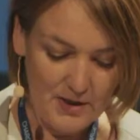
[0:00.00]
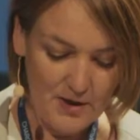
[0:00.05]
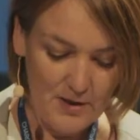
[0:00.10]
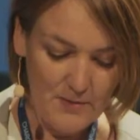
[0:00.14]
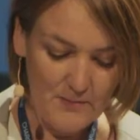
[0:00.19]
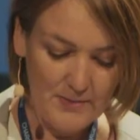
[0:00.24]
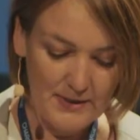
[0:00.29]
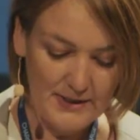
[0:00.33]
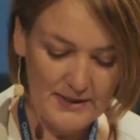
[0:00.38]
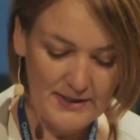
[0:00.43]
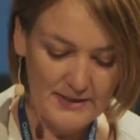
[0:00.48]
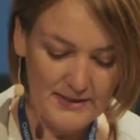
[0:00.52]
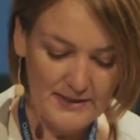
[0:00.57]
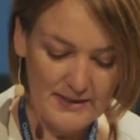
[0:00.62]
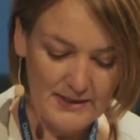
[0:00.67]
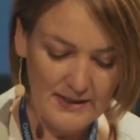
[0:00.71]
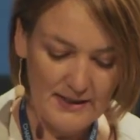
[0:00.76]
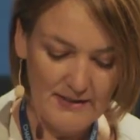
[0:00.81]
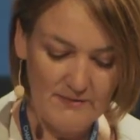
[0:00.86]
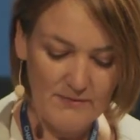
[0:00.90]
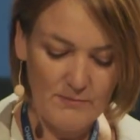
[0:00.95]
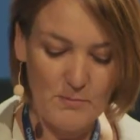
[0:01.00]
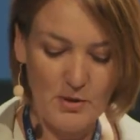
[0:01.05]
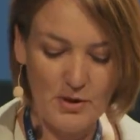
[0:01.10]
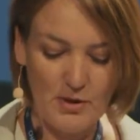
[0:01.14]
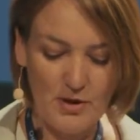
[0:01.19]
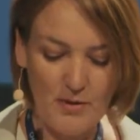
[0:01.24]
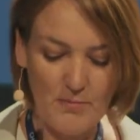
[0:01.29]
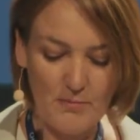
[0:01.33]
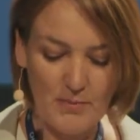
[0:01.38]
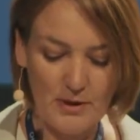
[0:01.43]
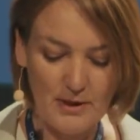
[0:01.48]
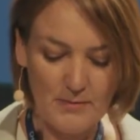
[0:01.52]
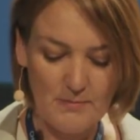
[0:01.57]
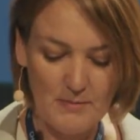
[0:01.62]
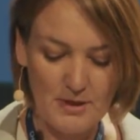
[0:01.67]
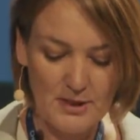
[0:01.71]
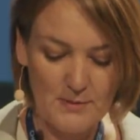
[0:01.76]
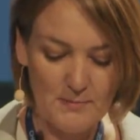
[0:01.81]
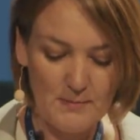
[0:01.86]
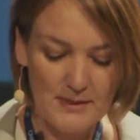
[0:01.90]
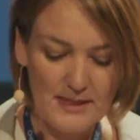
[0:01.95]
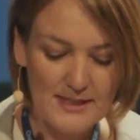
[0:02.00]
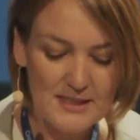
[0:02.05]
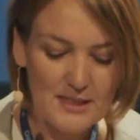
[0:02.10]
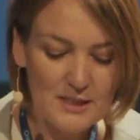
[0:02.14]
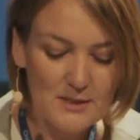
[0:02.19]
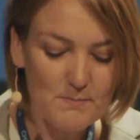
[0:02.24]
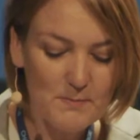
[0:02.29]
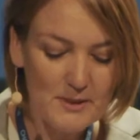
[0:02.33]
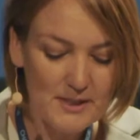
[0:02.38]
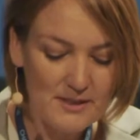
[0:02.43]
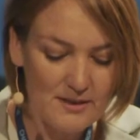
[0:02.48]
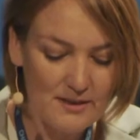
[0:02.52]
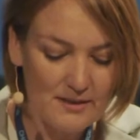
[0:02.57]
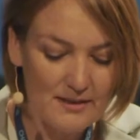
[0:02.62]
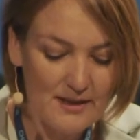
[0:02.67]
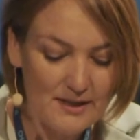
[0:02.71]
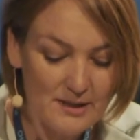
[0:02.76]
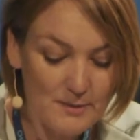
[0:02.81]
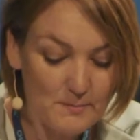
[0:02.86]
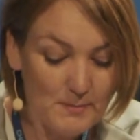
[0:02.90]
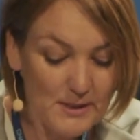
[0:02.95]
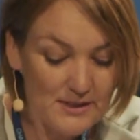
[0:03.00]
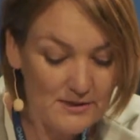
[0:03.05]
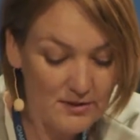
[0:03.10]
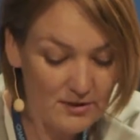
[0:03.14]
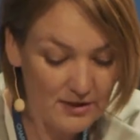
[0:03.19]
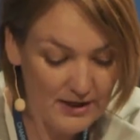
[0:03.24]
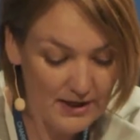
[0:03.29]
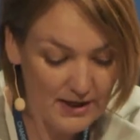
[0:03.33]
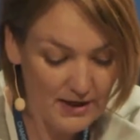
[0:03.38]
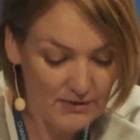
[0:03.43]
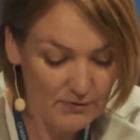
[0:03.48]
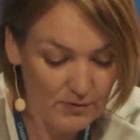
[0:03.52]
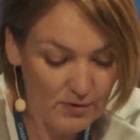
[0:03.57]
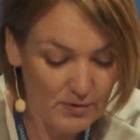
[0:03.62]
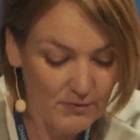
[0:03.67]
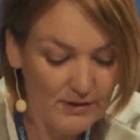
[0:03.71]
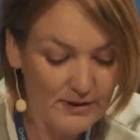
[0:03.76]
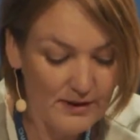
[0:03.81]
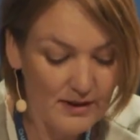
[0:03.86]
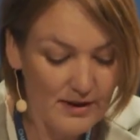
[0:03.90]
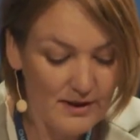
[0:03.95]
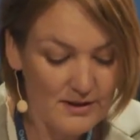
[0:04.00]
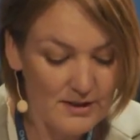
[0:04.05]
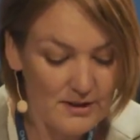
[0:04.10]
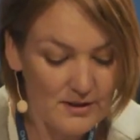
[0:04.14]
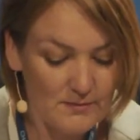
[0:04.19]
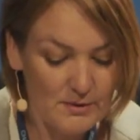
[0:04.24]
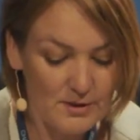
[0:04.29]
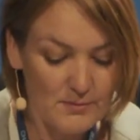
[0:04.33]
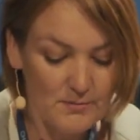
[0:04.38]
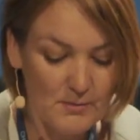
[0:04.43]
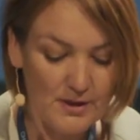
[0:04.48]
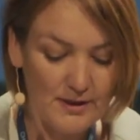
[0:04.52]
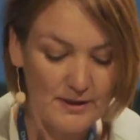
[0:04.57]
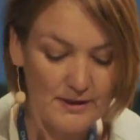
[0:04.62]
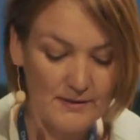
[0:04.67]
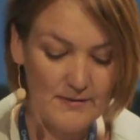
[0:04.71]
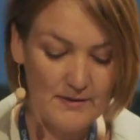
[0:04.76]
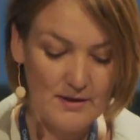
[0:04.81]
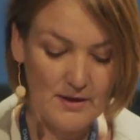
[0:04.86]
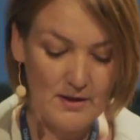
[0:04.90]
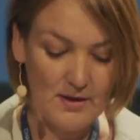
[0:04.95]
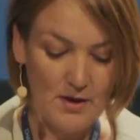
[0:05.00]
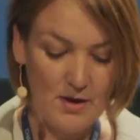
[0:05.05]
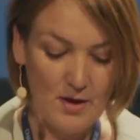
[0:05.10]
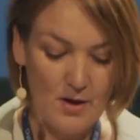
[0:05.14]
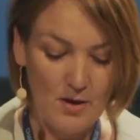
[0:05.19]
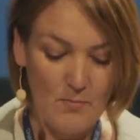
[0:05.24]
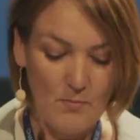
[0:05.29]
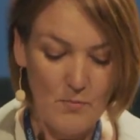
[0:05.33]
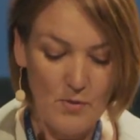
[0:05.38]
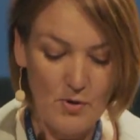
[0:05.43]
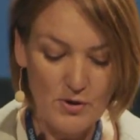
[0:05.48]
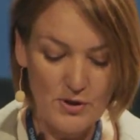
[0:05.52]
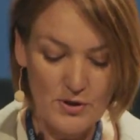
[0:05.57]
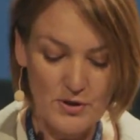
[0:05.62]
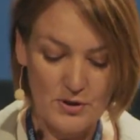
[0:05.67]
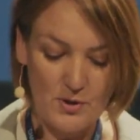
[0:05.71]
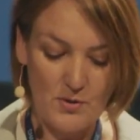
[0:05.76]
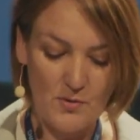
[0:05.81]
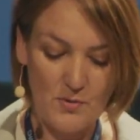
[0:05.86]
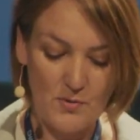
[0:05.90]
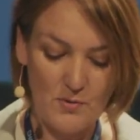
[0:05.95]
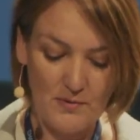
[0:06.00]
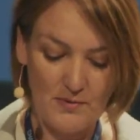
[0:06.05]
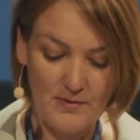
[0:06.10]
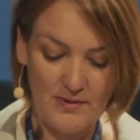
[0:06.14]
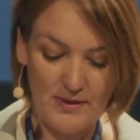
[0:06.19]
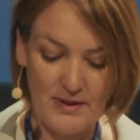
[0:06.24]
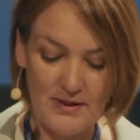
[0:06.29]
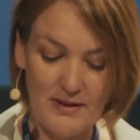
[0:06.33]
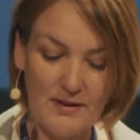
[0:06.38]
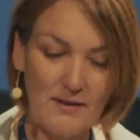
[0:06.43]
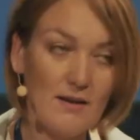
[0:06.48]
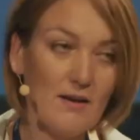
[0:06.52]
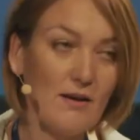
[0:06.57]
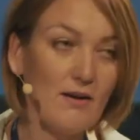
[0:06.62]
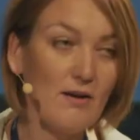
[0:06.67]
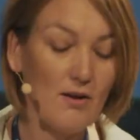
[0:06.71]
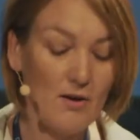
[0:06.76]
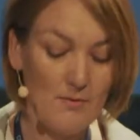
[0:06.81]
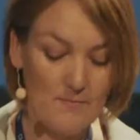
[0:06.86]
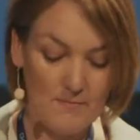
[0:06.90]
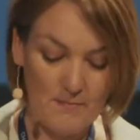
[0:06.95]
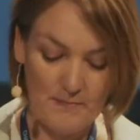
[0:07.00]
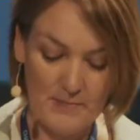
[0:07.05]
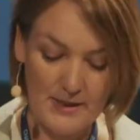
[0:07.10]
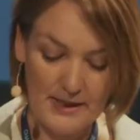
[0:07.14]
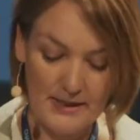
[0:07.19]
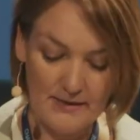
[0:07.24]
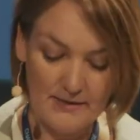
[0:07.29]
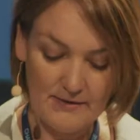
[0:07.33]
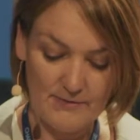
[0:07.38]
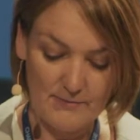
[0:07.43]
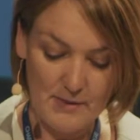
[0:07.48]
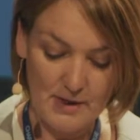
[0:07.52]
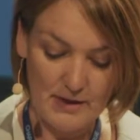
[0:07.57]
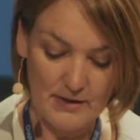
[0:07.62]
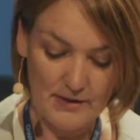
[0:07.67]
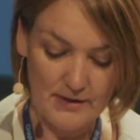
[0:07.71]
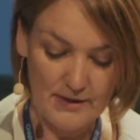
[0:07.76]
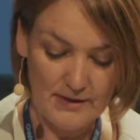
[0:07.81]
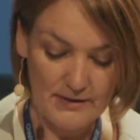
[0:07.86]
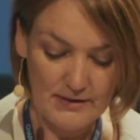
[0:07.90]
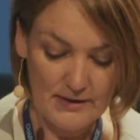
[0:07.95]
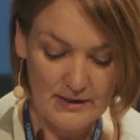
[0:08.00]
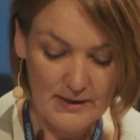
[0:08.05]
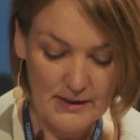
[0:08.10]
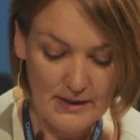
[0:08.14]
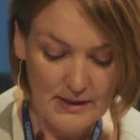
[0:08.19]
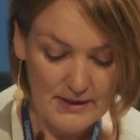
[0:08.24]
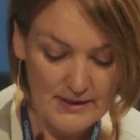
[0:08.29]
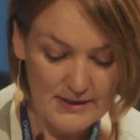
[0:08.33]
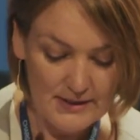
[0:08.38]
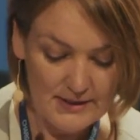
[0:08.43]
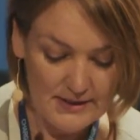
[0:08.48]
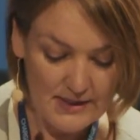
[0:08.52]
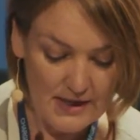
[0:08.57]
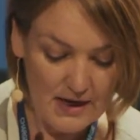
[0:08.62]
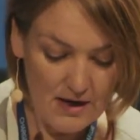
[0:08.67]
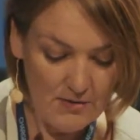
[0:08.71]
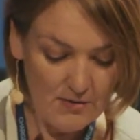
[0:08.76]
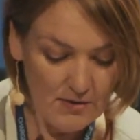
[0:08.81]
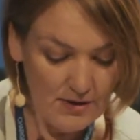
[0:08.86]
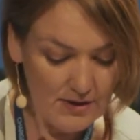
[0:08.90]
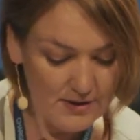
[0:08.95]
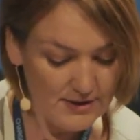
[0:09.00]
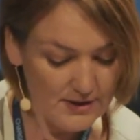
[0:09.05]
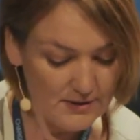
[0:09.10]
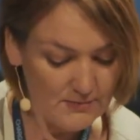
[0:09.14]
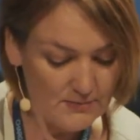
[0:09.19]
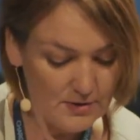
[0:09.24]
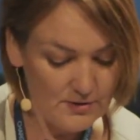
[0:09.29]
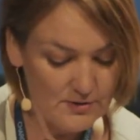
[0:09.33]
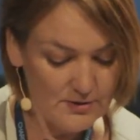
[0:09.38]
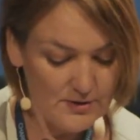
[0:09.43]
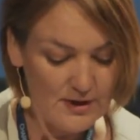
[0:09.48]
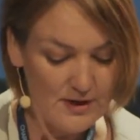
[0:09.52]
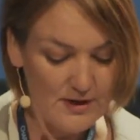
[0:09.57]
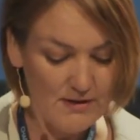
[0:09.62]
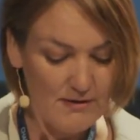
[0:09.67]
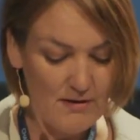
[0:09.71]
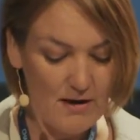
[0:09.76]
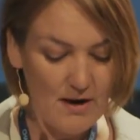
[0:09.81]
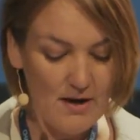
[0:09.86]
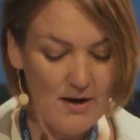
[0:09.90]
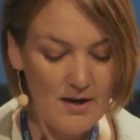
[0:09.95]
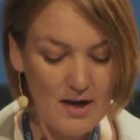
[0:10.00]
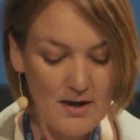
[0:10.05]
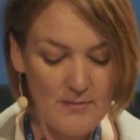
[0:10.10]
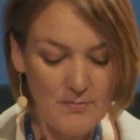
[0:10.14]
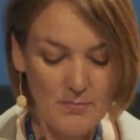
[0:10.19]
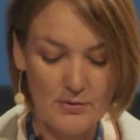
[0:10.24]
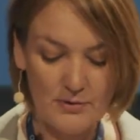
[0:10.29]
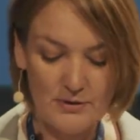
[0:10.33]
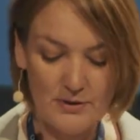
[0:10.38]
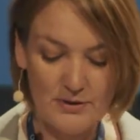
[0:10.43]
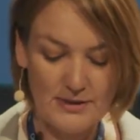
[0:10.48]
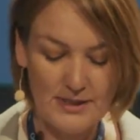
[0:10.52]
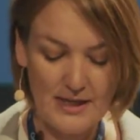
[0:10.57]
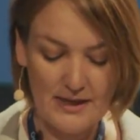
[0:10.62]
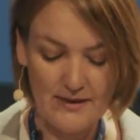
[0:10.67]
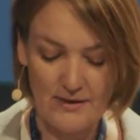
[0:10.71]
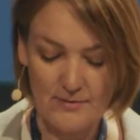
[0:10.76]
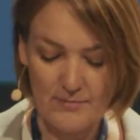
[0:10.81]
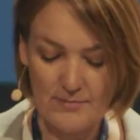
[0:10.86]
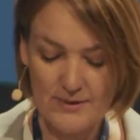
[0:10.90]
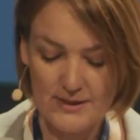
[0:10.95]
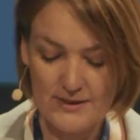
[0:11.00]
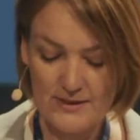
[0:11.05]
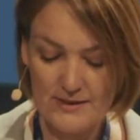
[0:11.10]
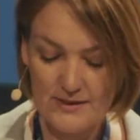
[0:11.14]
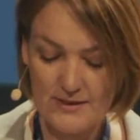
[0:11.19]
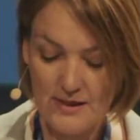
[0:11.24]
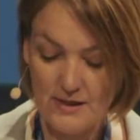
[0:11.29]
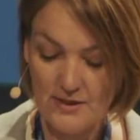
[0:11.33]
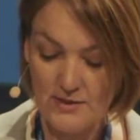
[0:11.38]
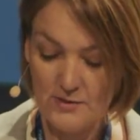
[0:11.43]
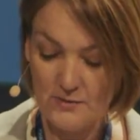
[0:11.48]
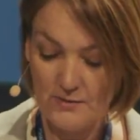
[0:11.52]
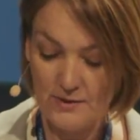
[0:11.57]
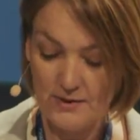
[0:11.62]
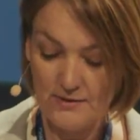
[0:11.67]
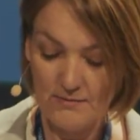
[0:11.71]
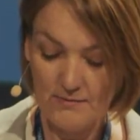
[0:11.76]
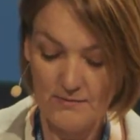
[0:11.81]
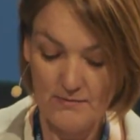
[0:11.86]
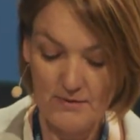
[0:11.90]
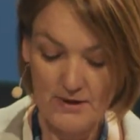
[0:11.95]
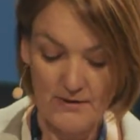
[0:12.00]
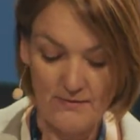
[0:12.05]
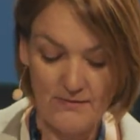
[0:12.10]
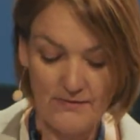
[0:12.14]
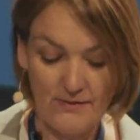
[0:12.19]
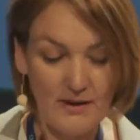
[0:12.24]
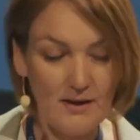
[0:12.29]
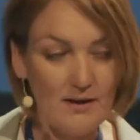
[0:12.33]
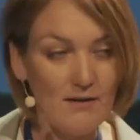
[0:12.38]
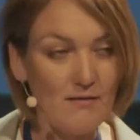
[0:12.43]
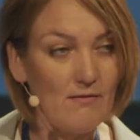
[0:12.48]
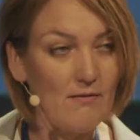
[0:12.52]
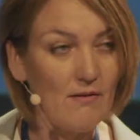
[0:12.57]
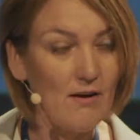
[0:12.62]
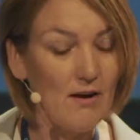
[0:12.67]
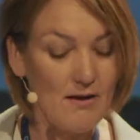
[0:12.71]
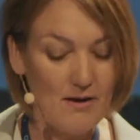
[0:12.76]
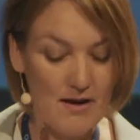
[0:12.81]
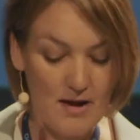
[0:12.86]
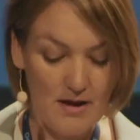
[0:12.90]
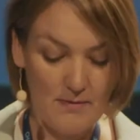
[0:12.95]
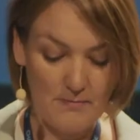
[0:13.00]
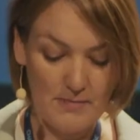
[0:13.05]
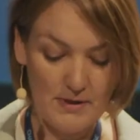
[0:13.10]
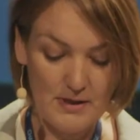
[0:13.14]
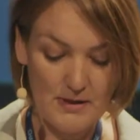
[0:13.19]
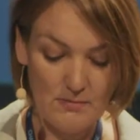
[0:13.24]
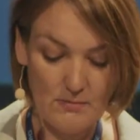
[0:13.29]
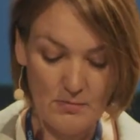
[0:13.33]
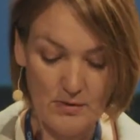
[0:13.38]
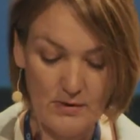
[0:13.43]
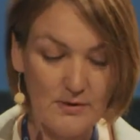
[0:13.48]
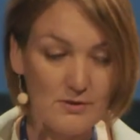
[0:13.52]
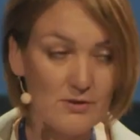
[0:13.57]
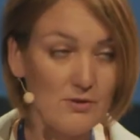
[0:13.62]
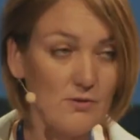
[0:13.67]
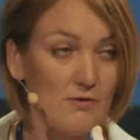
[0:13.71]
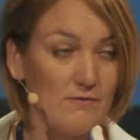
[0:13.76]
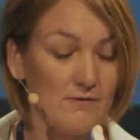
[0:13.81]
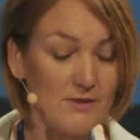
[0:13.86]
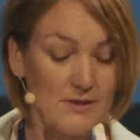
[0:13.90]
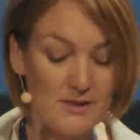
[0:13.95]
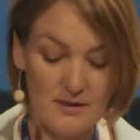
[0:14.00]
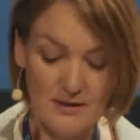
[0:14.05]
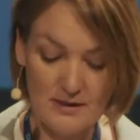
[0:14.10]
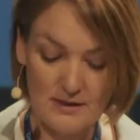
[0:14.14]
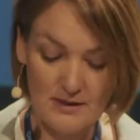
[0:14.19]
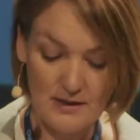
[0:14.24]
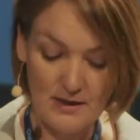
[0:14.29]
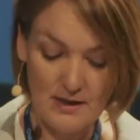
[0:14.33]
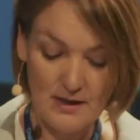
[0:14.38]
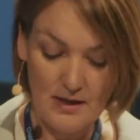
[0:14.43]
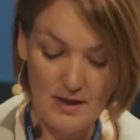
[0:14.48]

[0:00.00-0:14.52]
Companies that have a monopoly must be especially careful with customers' money. More so than in a competitive market, since our customers are unable to take their business elsewhere if they are unhappy with our services